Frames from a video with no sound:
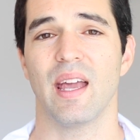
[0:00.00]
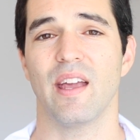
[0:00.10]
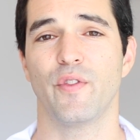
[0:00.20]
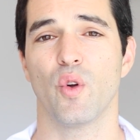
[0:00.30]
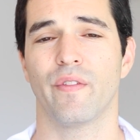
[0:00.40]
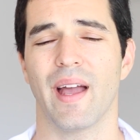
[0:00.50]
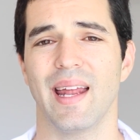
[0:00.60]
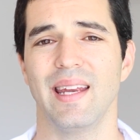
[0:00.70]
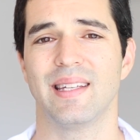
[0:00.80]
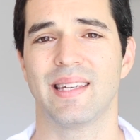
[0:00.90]
If you have
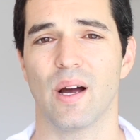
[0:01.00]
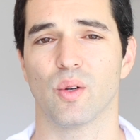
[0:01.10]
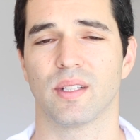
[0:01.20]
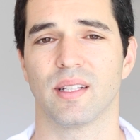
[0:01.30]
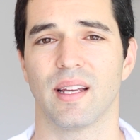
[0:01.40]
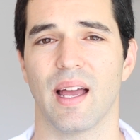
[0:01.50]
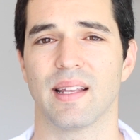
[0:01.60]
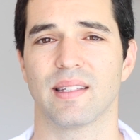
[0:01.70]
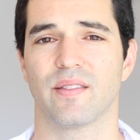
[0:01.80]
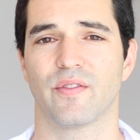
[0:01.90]
any doubt
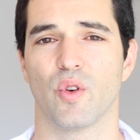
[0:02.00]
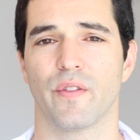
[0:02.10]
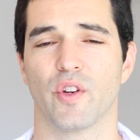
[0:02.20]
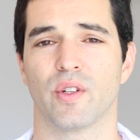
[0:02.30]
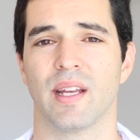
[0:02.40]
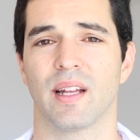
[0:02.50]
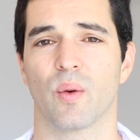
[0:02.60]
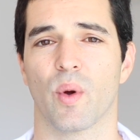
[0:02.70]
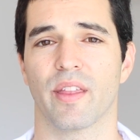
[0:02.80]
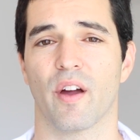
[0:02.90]
as to if you're dealing
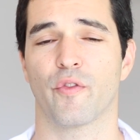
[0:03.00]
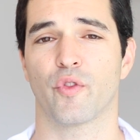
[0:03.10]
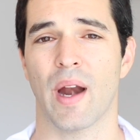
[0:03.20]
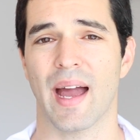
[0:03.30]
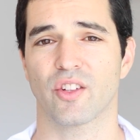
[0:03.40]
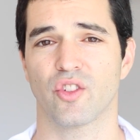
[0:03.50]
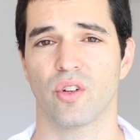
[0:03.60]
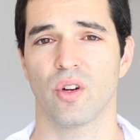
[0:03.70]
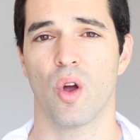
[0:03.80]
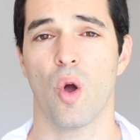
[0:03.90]
with a
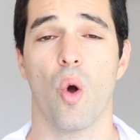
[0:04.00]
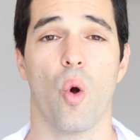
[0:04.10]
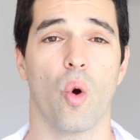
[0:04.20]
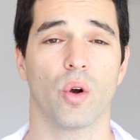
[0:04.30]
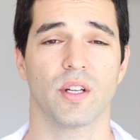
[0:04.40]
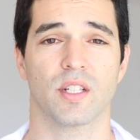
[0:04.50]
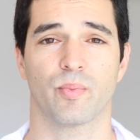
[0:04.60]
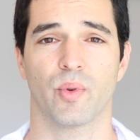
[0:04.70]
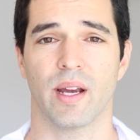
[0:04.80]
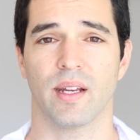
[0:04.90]
fracture or a
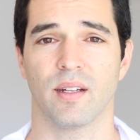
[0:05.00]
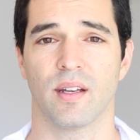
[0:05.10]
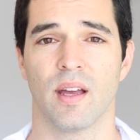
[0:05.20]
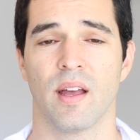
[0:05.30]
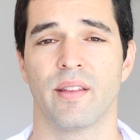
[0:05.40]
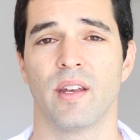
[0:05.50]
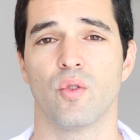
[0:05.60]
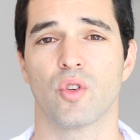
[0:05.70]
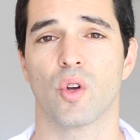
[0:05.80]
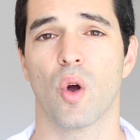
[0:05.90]
sprain, then you
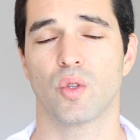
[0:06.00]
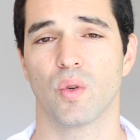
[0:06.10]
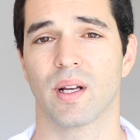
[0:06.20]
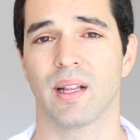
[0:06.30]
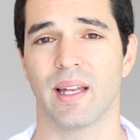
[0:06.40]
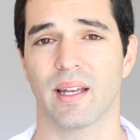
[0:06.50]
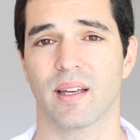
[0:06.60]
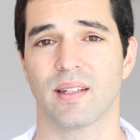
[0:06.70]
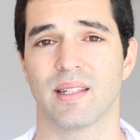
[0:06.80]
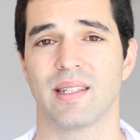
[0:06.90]
should go to a
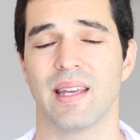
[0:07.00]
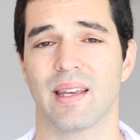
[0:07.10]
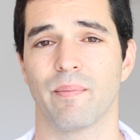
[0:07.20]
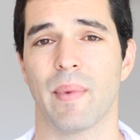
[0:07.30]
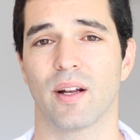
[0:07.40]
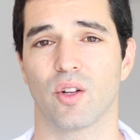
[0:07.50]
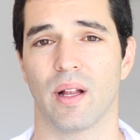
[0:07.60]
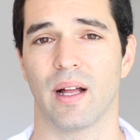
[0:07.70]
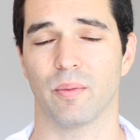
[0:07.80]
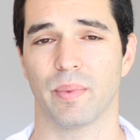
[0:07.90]
clinic to seek medical
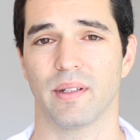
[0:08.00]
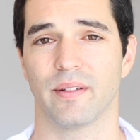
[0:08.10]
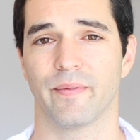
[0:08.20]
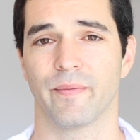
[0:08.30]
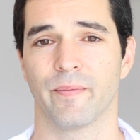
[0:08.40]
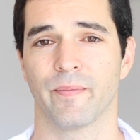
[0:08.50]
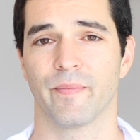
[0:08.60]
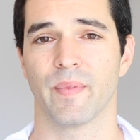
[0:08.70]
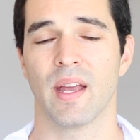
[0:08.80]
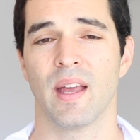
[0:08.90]
help.
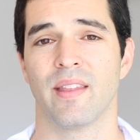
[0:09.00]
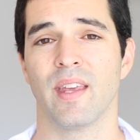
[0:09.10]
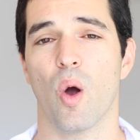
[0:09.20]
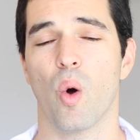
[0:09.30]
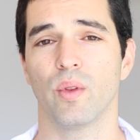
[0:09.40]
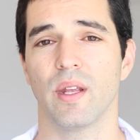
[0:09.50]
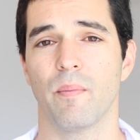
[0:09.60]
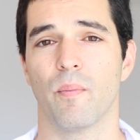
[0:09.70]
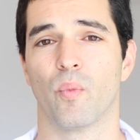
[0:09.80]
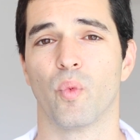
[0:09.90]
The
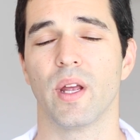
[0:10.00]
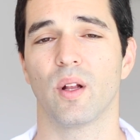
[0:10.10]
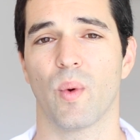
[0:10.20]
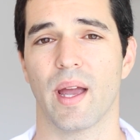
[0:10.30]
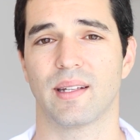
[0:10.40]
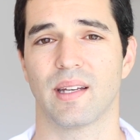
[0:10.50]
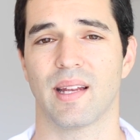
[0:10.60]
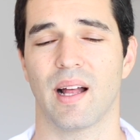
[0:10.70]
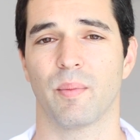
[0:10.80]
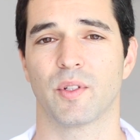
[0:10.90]
only real way to
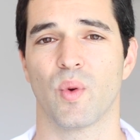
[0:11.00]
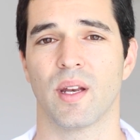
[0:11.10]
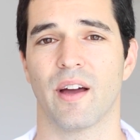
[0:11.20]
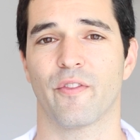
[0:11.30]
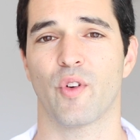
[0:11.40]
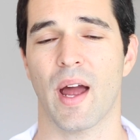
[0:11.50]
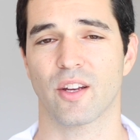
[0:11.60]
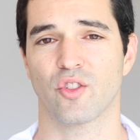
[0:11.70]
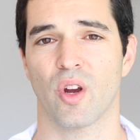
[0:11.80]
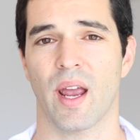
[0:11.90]
tell between a
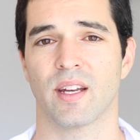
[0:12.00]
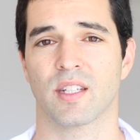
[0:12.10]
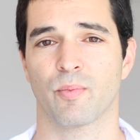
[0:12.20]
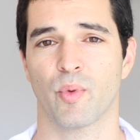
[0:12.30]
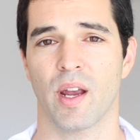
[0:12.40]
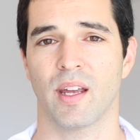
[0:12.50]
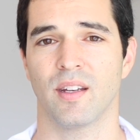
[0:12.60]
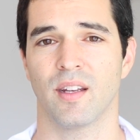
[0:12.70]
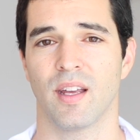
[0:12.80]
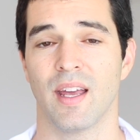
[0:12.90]
fracture and a sprain
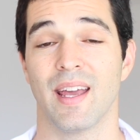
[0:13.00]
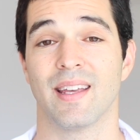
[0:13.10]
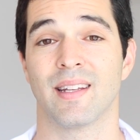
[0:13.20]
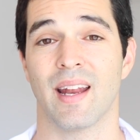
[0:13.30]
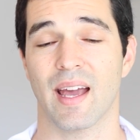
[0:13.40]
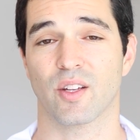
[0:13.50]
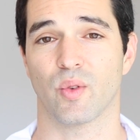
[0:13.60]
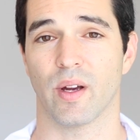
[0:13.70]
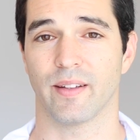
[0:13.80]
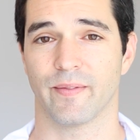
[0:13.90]
is an
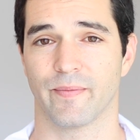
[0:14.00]
X-ray.